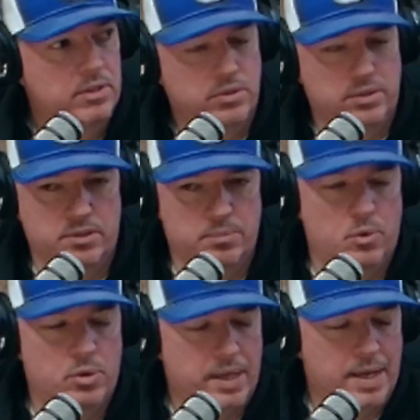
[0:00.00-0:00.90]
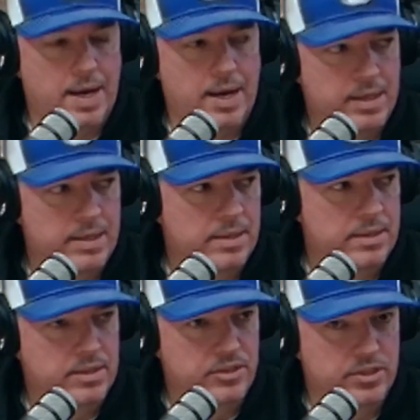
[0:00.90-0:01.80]
So there's more to
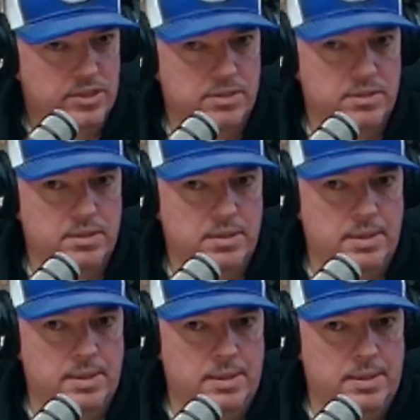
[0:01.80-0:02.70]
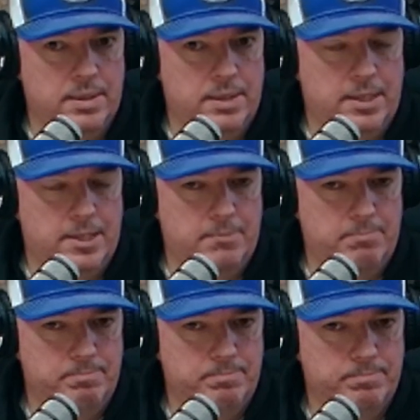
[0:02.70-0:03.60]
hockey than just,
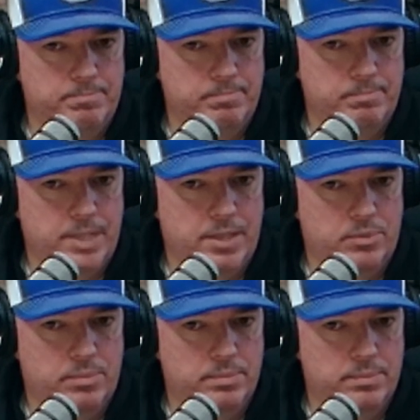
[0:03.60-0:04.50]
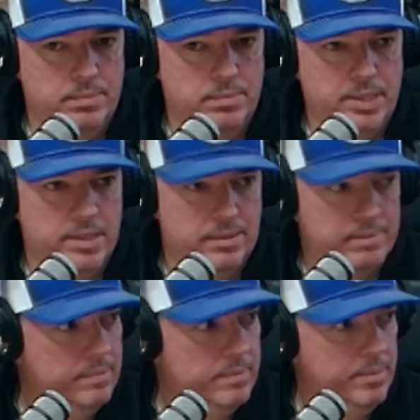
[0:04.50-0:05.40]
um, you know,
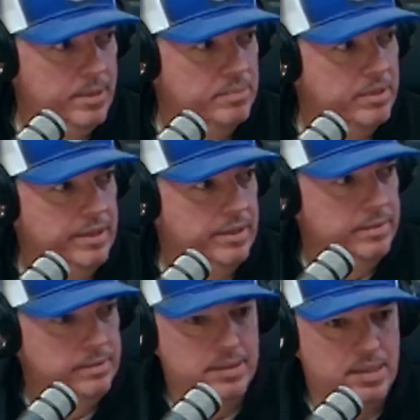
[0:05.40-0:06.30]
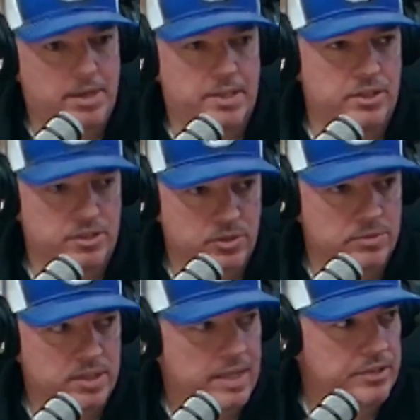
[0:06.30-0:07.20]
being the best player to come out of your
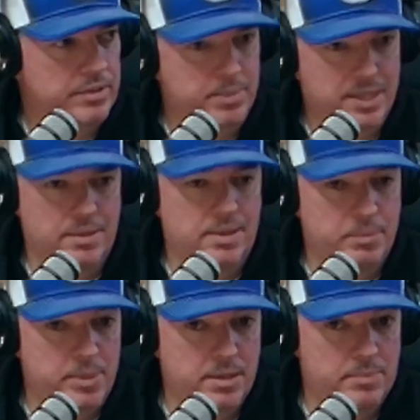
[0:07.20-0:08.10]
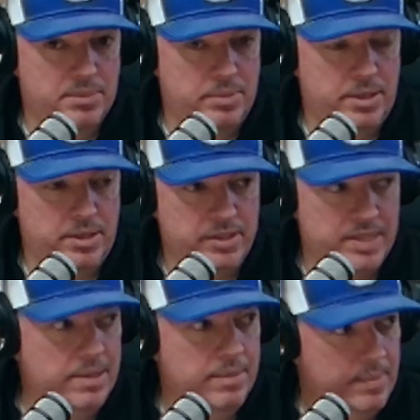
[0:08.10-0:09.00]
association or being even being the best player on your
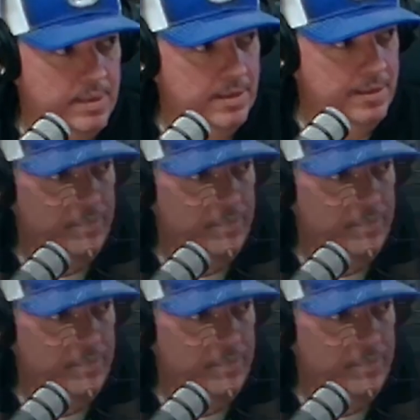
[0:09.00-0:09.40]
team.